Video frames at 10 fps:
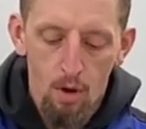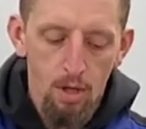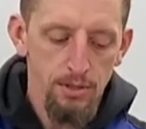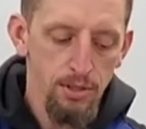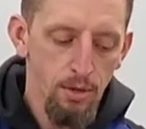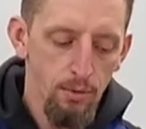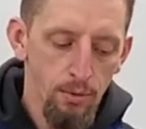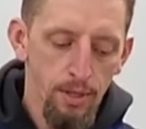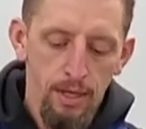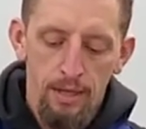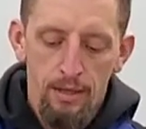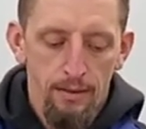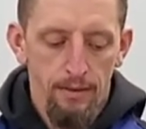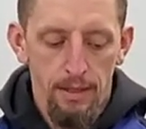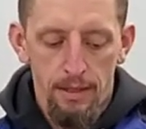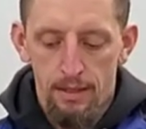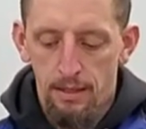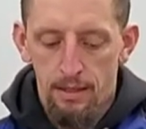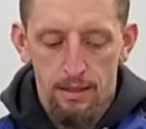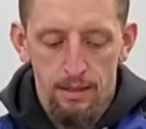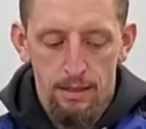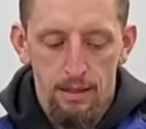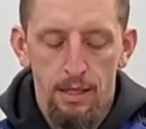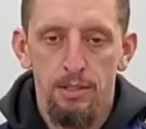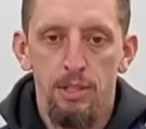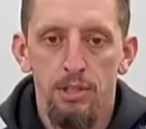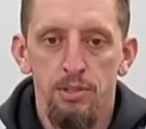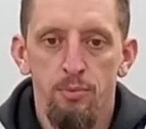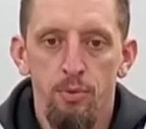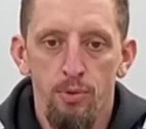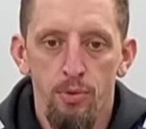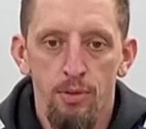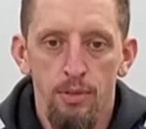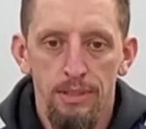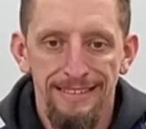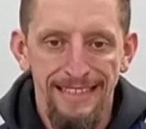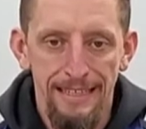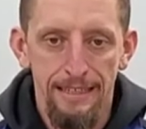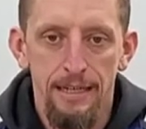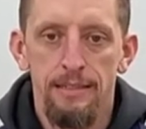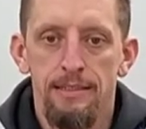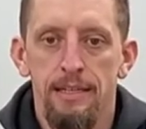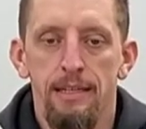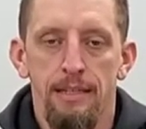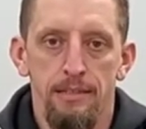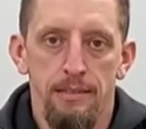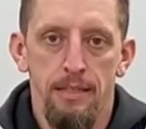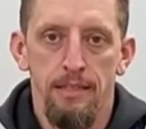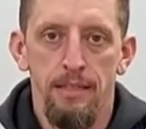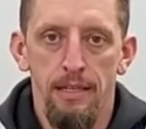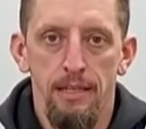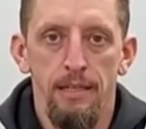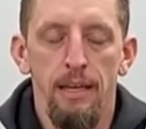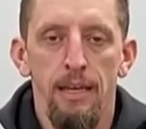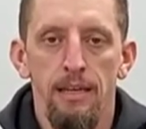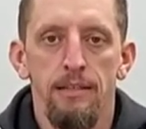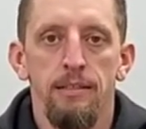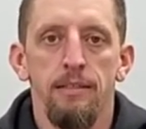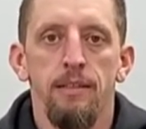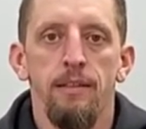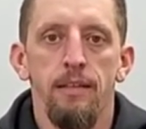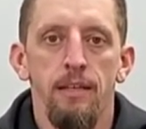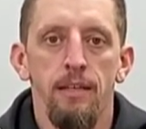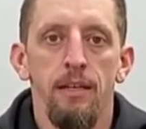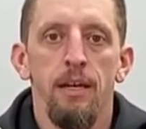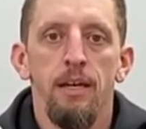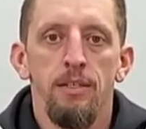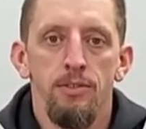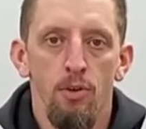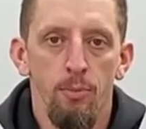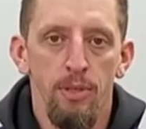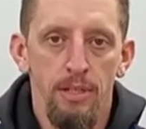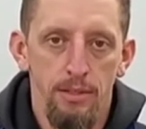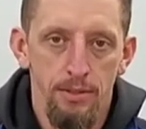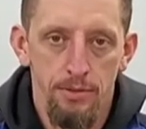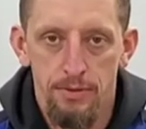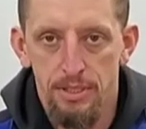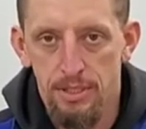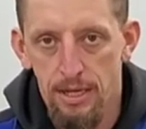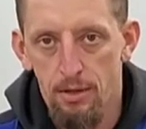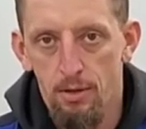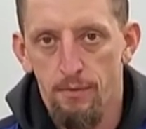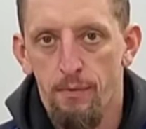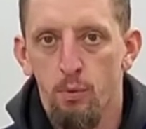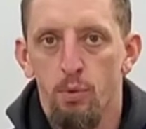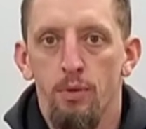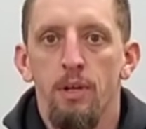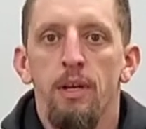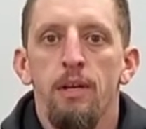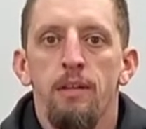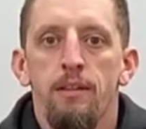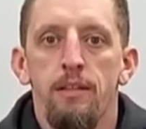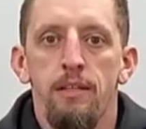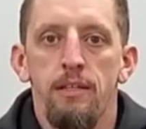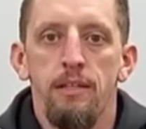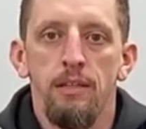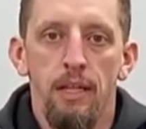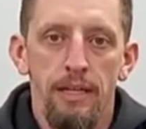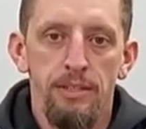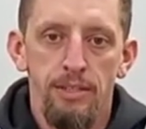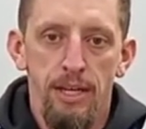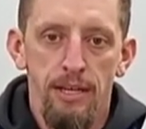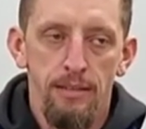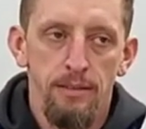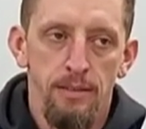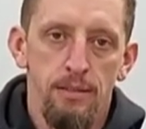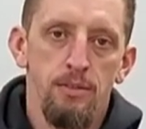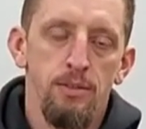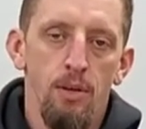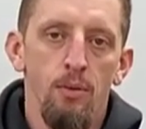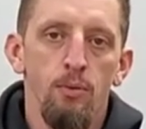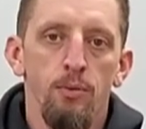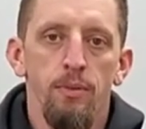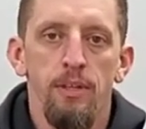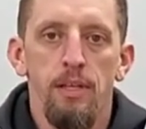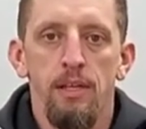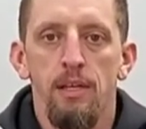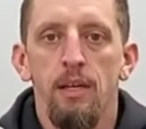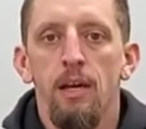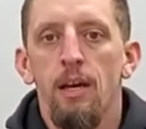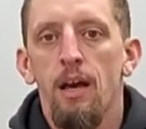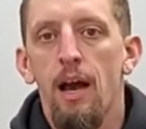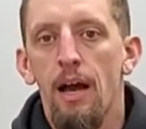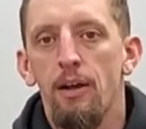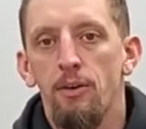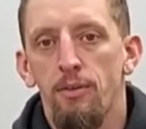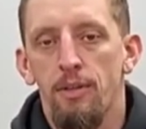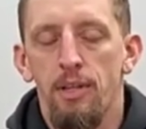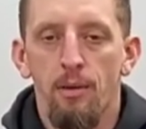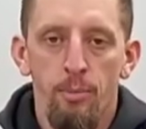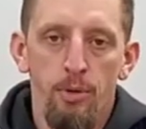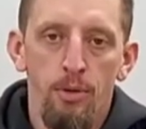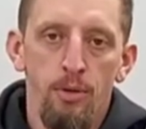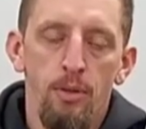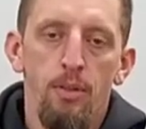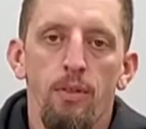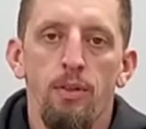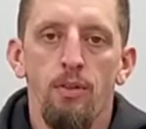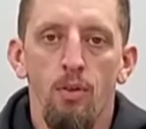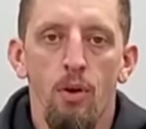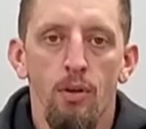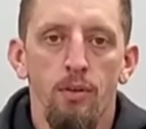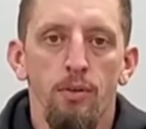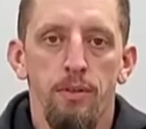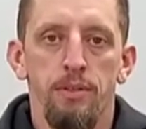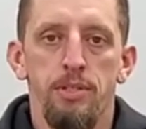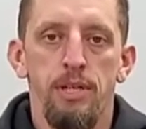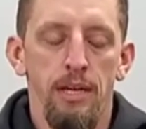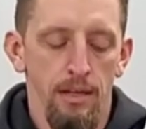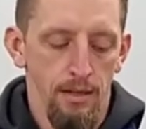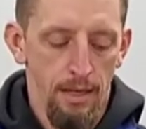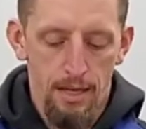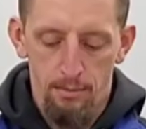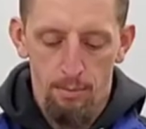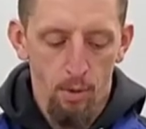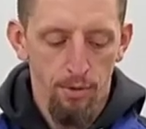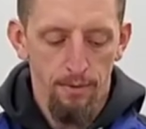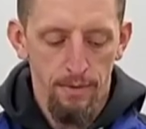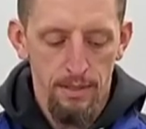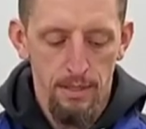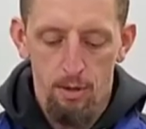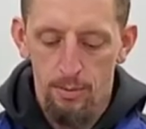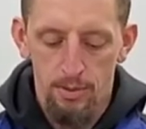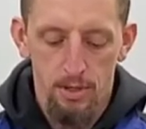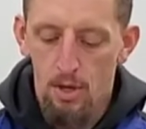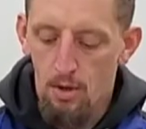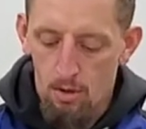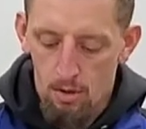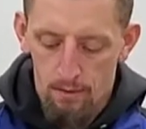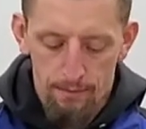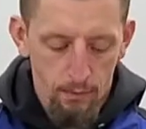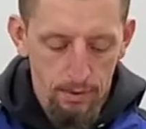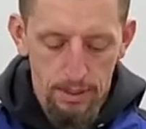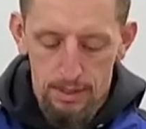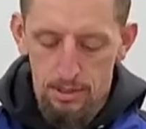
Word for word: Also, the adjustable DIN settings. DIN is the German industry standard for the light shades. So the higher the number, the darker the shade. And both of these helmets are fully